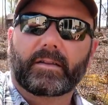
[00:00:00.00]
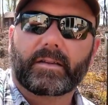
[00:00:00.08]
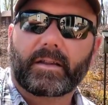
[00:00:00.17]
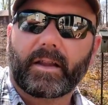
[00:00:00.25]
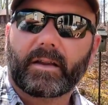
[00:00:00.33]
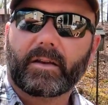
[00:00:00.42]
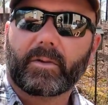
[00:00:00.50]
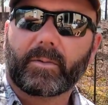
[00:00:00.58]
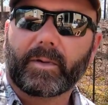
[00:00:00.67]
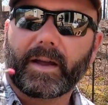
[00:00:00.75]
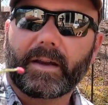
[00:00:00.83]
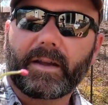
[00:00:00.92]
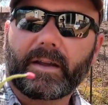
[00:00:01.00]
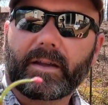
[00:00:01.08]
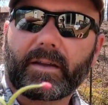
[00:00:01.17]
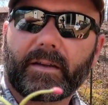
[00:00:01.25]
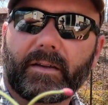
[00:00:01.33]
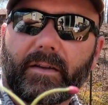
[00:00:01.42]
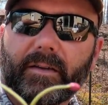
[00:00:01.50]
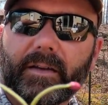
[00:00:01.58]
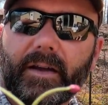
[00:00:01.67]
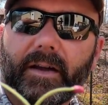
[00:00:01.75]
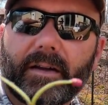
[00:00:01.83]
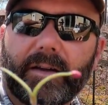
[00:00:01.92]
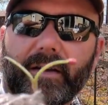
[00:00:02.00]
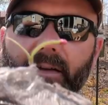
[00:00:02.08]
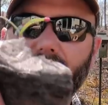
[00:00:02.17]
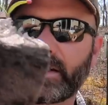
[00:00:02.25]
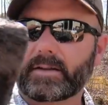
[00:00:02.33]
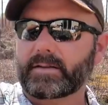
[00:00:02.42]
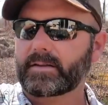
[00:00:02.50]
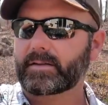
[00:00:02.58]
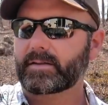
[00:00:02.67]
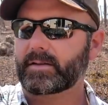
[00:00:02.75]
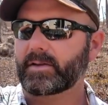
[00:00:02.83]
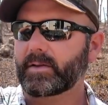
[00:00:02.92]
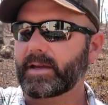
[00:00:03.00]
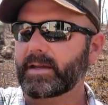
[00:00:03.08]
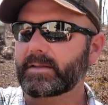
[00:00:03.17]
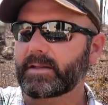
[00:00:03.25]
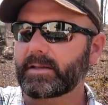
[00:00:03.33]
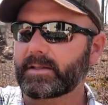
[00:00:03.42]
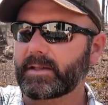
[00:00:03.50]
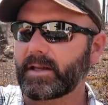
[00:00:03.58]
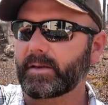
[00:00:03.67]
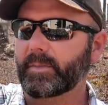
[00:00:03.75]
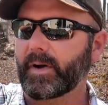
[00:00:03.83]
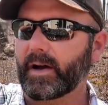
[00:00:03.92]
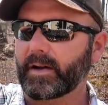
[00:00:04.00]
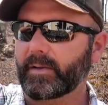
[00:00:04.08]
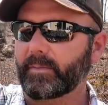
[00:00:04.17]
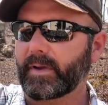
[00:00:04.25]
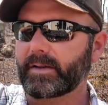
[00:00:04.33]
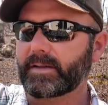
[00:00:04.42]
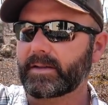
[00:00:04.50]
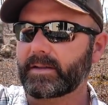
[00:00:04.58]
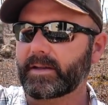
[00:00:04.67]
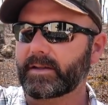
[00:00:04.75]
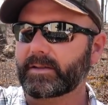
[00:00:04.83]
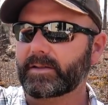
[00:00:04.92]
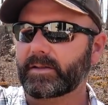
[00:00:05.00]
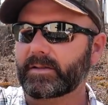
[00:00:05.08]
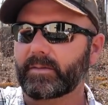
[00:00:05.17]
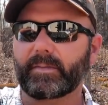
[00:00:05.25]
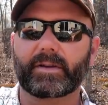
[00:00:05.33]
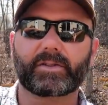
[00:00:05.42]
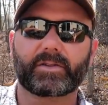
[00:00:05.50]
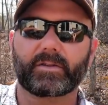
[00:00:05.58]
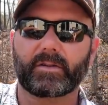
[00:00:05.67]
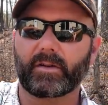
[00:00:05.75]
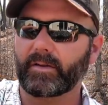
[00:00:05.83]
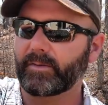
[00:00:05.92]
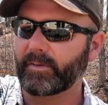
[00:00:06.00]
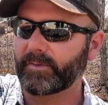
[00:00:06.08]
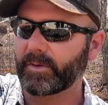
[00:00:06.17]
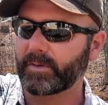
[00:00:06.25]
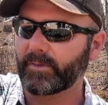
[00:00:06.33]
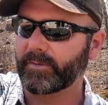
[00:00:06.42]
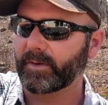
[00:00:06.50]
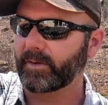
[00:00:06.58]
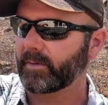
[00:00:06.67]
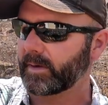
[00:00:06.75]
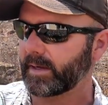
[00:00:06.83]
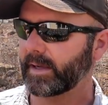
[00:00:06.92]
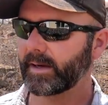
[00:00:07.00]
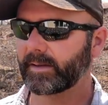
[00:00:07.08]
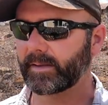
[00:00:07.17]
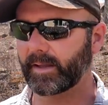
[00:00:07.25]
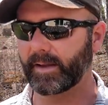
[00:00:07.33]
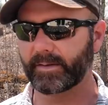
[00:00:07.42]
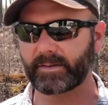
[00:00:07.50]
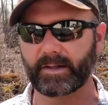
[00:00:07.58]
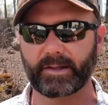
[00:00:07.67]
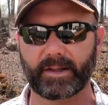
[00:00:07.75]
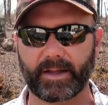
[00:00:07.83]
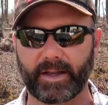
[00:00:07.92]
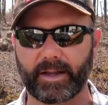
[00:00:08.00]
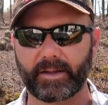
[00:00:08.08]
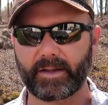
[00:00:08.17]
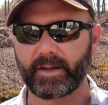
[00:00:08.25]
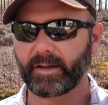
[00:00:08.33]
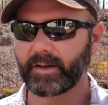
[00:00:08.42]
See that little red on there? That's the So Easy seed pod, and basically it's just a mixture of a few different organic things, clay